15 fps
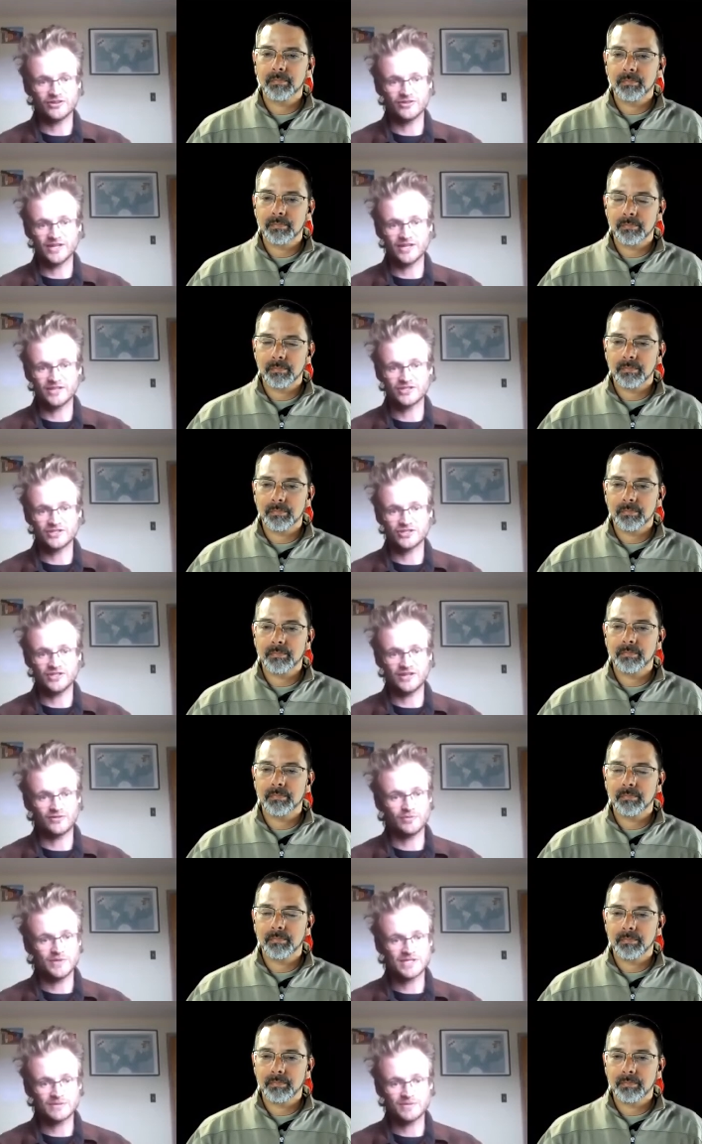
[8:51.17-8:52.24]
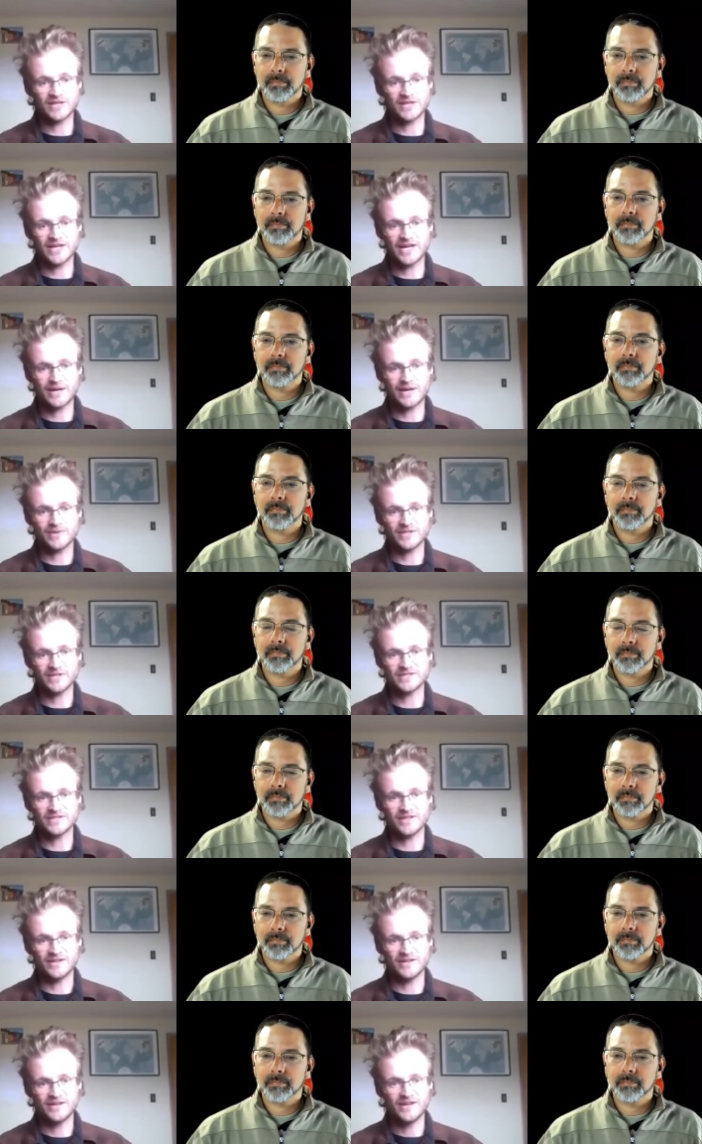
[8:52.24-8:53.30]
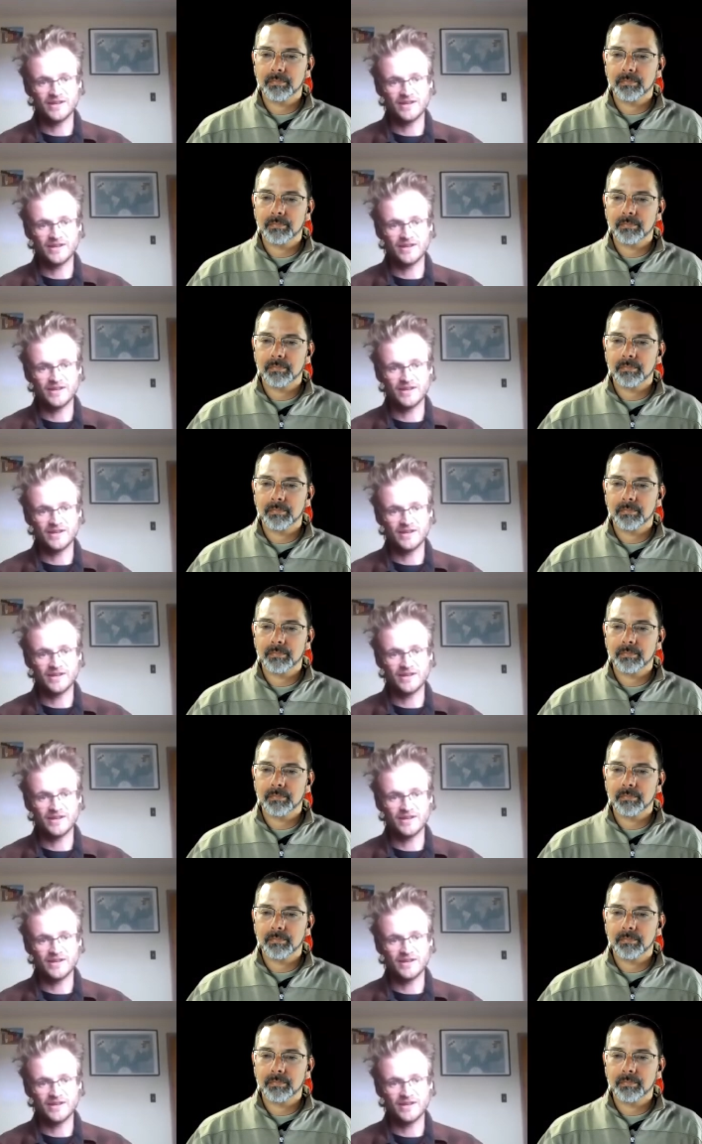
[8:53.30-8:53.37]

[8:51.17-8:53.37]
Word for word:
Speaker 1: That should never be something that happens. And,